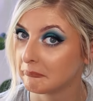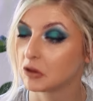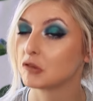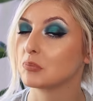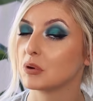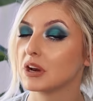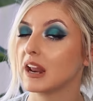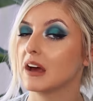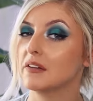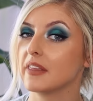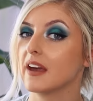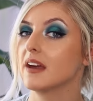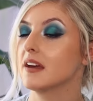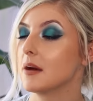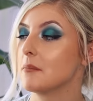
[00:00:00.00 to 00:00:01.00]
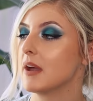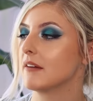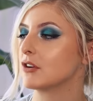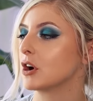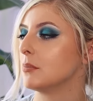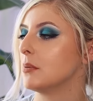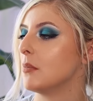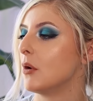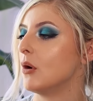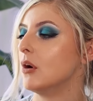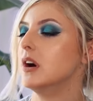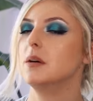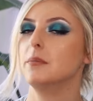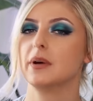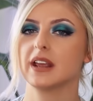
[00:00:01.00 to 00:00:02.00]
just putting out there. I may have a couple
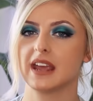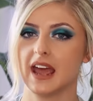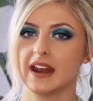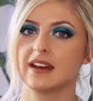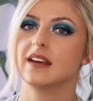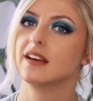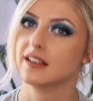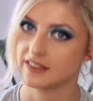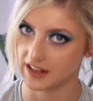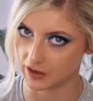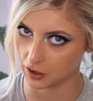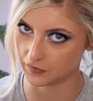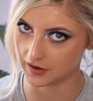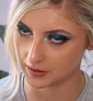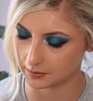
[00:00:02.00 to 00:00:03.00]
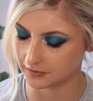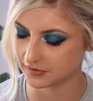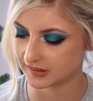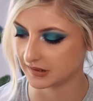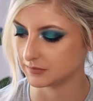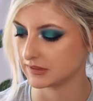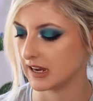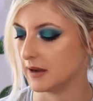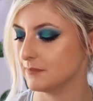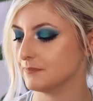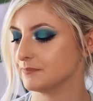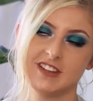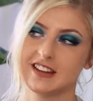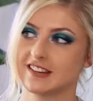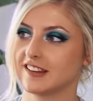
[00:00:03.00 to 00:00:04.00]
more, but again, they're not available for some time.
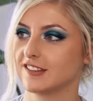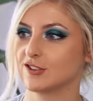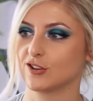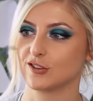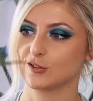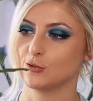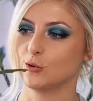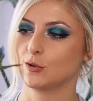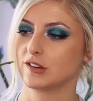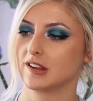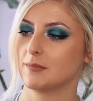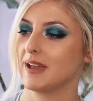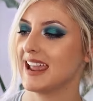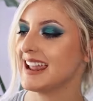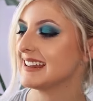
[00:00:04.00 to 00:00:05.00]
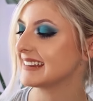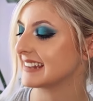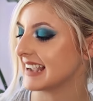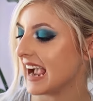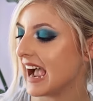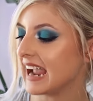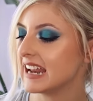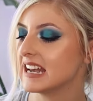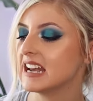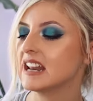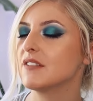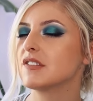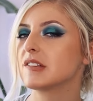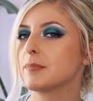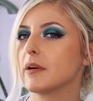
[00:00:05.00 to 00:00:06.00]
This is just awesome. It's kind
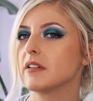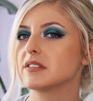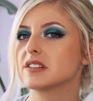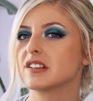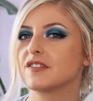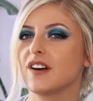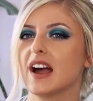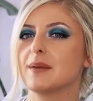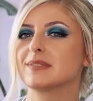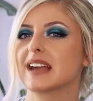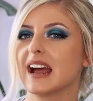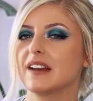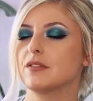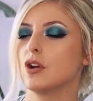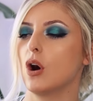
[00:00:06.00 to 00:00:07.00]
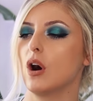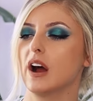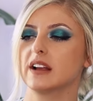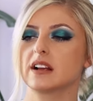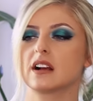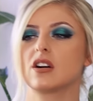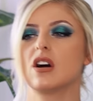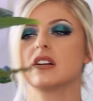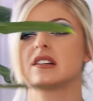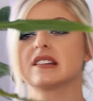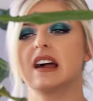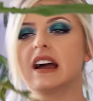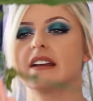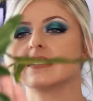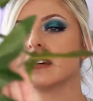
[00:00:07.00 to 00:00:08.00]
of Spiritus vibes, kind of not. I, I can't
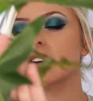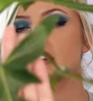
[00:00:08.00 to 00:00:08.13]
decide.